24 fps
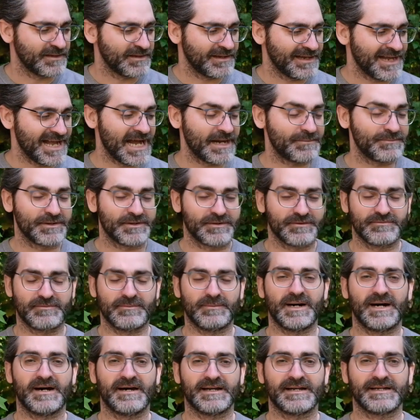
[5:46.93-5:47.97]
habit of
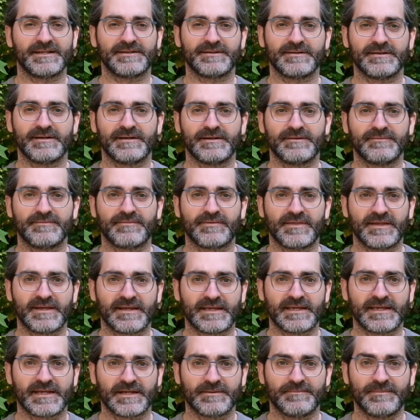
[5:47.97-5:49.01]
mind of
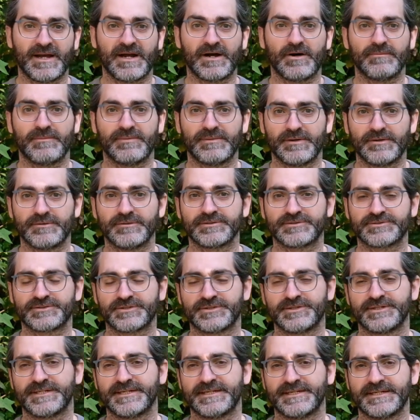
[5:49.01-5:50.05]
thinking about
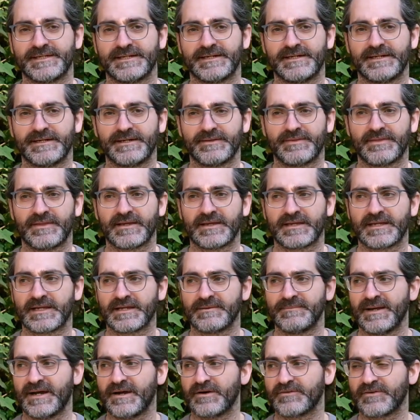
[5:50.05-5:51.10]
poetry, thinking
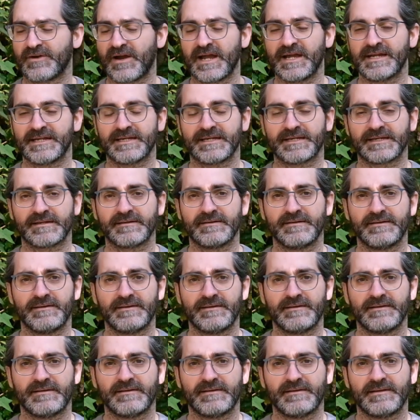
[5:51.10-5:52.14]
about writing,
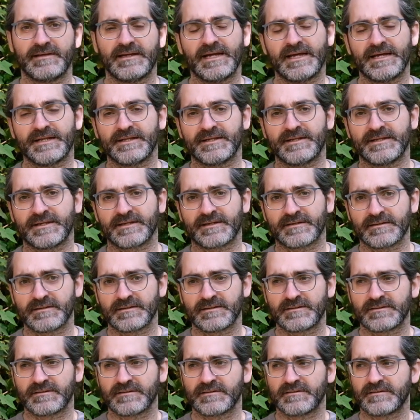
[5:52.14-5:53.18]
editing,
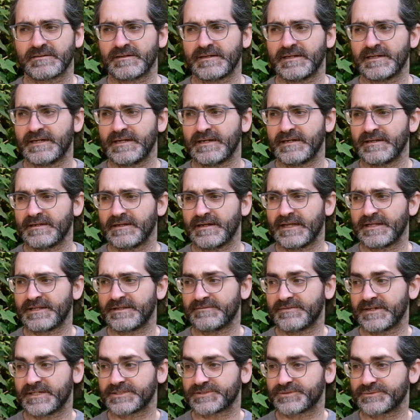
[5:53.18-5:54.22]
and
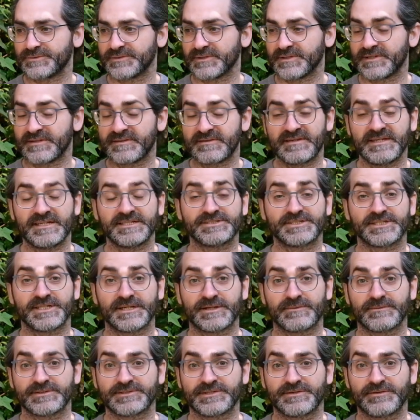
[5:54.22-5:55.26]
eventually
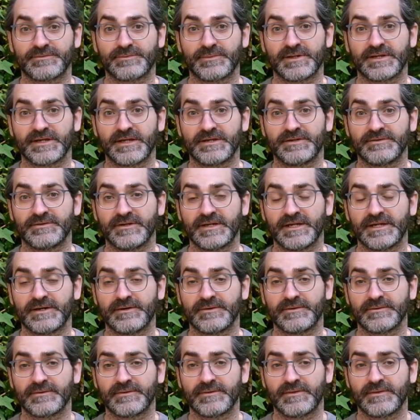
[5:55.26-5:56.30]
teaching, which is what I do now,